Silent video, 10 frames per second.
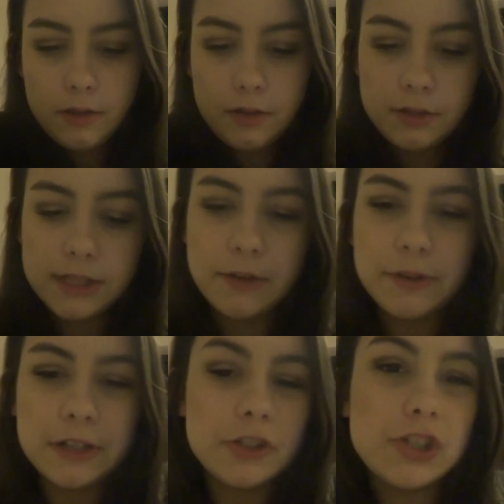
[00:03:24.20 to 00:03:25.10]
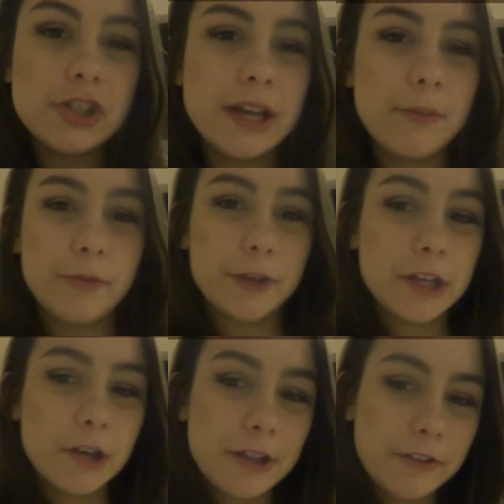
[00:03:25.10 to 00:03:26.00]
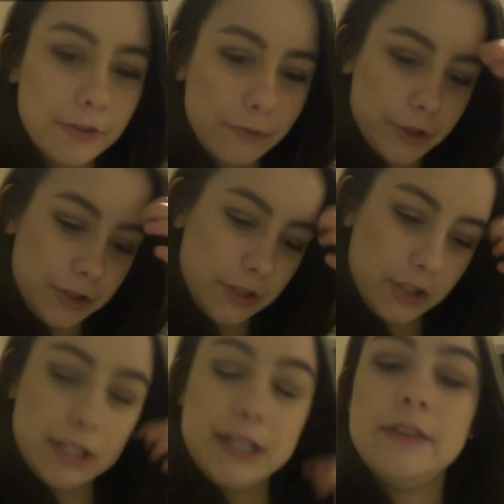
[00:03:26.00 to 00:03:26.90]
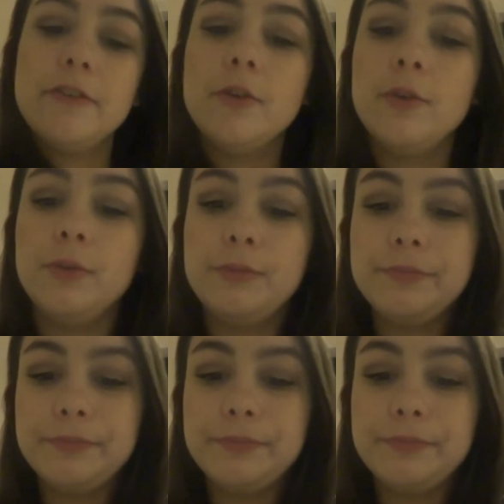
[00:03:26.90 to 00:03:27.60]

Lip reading: Does anyone else do that before they go out? They're in a rush, so they just leave it all.